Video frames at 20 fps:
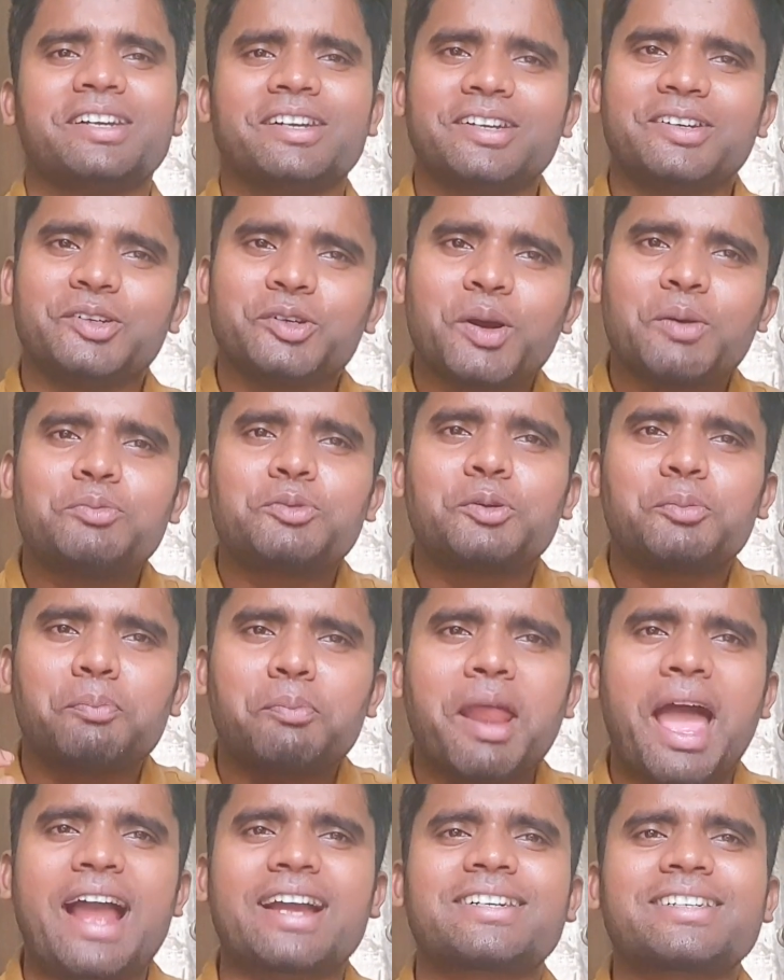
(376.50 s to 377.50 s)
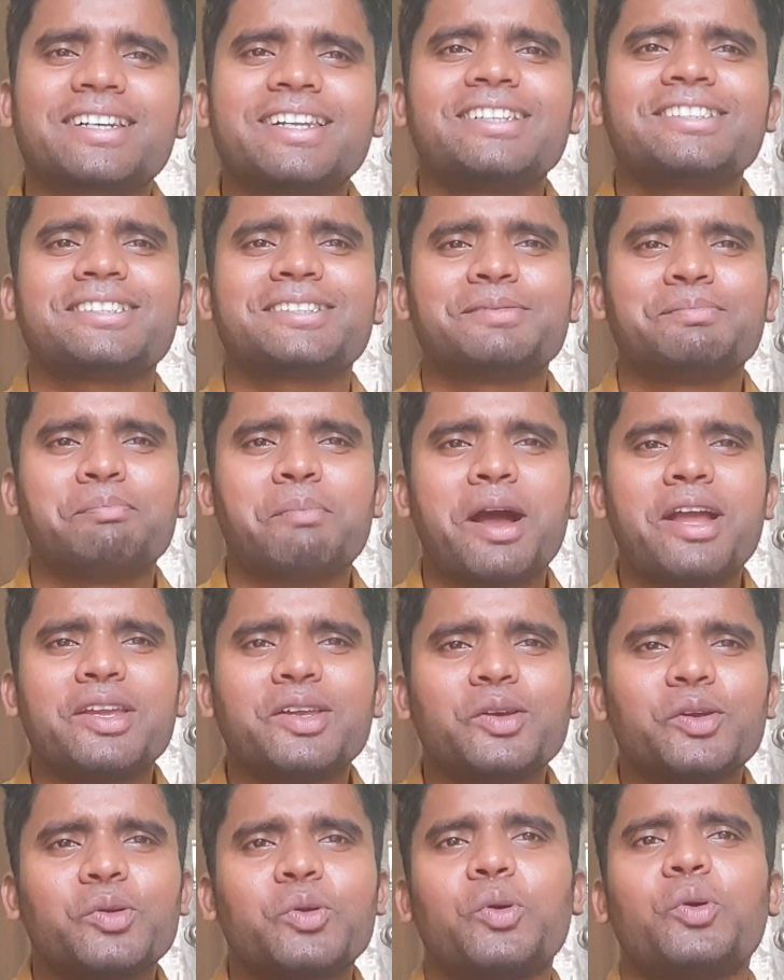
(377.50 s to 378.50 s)
You have to practice by
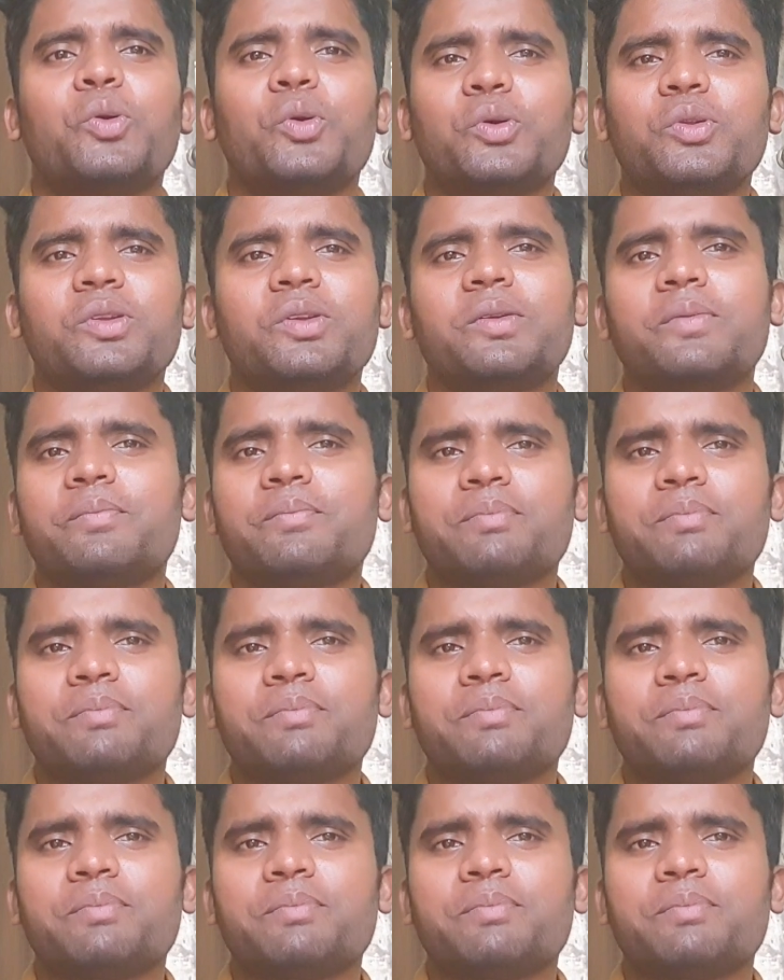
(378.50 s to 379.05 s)
your own.